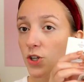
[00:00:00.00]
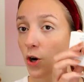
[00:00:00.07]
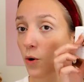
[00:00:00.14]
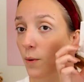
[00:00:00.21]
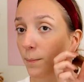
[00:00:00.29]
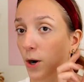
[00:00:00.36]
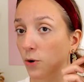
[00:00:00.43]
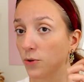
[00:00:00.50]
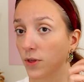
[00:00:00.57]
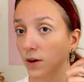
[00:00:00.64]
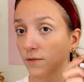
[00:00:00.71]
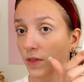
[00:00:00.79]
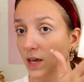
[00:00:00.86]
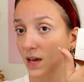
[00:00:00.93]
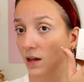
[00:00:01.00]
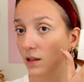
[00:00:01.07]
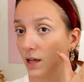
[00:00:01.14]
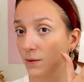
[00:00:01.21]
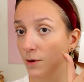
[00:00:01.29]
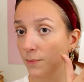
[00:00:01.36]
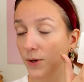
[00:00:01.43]
so both of the
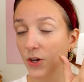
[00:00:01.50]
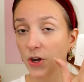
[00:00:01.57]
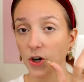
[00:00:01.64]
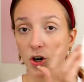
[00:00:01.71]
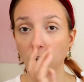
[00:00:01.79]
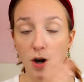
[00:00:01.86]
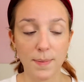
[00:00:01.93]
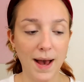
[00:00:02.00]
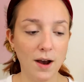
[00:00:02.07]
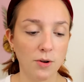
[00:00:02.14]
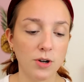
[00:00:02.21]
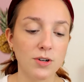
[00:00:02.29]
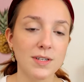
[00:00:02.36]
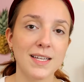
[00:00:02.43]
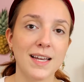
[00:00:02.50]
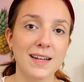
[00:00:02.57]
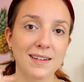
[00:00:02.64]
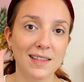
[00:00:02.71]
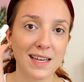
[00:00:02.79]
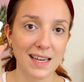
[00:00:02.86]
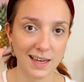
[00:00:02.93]
Alima Pure powders
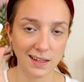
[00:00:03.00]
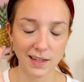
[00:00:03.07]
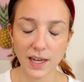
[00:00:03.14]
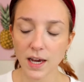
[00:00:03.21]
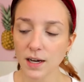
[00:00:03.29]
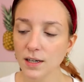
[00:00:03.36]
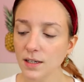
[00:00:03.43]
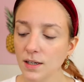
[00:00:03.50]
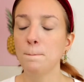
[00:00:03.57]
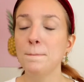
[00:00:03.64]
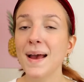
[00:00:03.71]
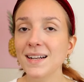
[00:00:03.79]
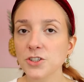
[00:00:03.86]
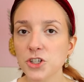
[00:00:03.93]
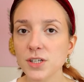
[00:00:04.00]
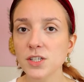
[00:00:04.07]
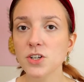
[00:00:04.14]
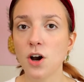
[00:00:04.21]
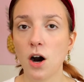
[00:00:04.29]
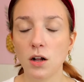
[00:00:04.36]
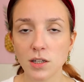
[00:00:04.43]
and the Ilia,
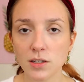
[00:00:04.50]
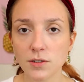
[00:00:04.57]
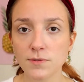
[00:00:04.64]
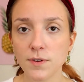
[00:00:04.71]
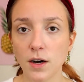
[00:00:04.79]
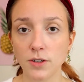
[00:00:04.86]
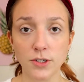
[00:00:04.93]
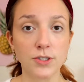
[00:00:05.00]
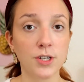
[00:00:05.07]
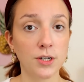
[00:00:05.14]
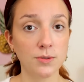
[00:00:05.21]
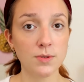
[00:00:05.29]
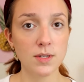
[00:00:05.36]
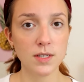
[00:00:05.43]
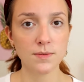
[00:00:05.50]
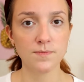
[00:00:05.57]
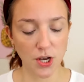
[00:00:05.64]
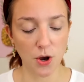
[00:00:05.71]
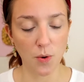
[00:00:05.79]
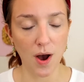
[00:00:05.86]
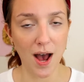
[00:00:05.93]
mentioned olive undertones.
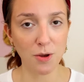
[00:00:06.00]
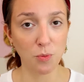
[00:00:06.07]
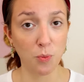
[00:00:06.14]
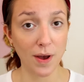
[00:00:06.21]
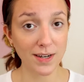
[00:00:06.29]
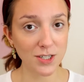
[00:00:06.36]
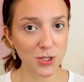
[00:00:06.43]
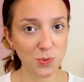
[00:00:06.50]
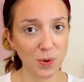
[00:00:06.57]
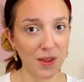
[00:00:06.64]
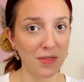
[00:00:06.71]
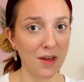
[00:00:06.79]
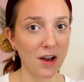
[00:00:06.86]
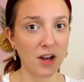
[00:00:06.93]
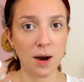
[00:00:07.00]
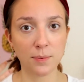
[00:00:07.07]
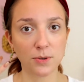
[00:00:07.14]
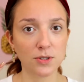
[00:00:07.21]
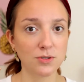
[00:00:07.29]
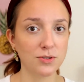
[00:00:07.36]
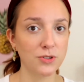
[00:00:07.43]
So I went with a
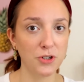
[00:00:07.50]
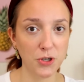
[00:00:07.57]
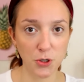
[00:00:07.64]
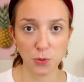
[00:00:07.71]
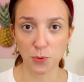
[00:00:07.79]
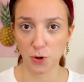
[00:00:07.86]
couple new